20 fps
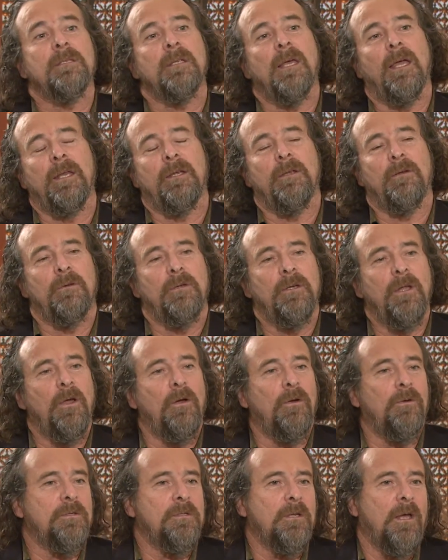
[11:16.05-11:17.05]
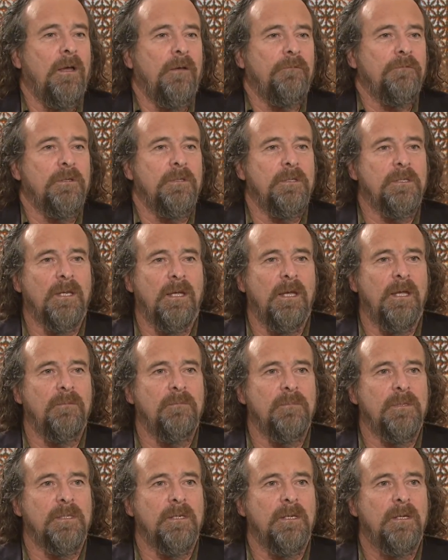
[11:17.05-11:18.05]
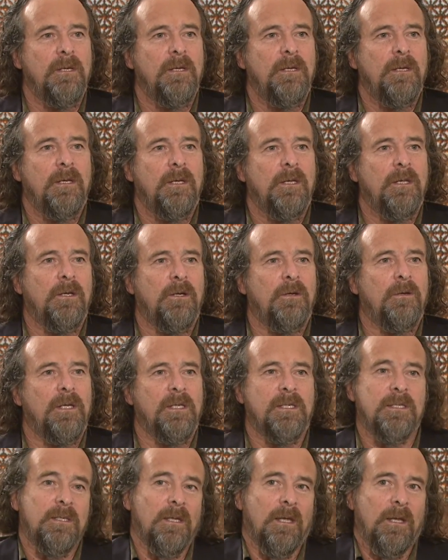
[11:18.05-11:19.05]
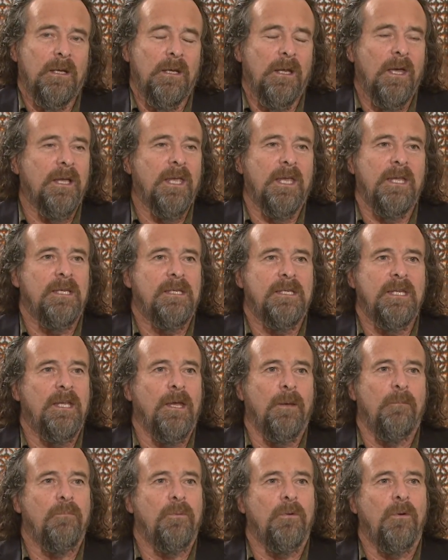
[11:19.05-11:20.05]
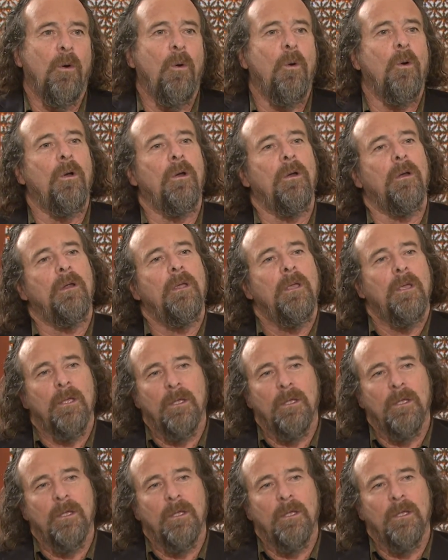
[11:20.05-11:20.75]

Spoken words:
I don't know. So oftentimes, you know, it's a lucky dip, or